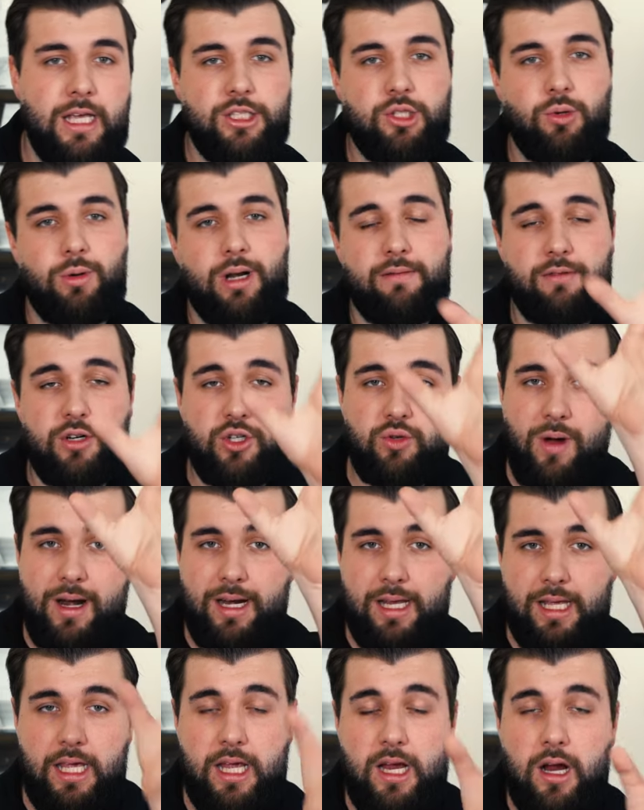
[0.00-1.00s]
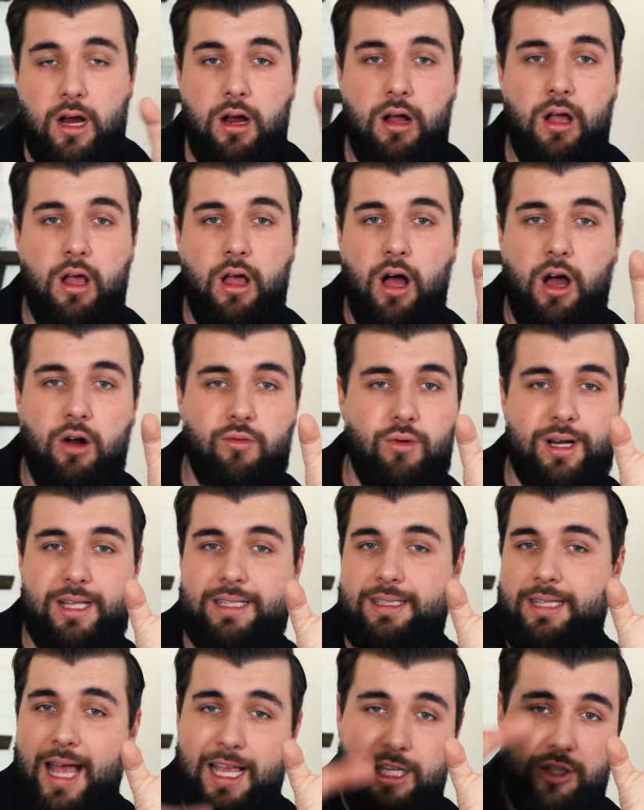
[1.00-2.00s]
So whatever's running here, I'll run a
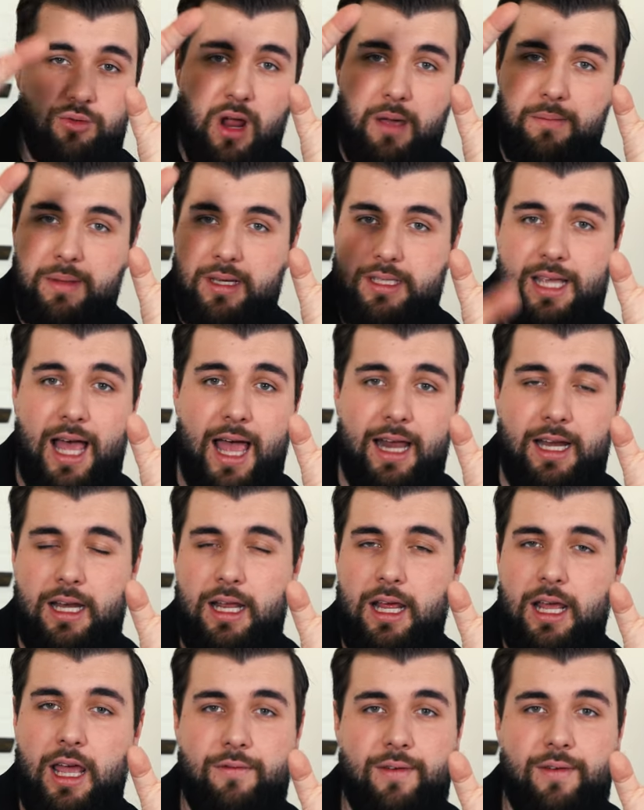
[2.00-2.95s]
test right beside it.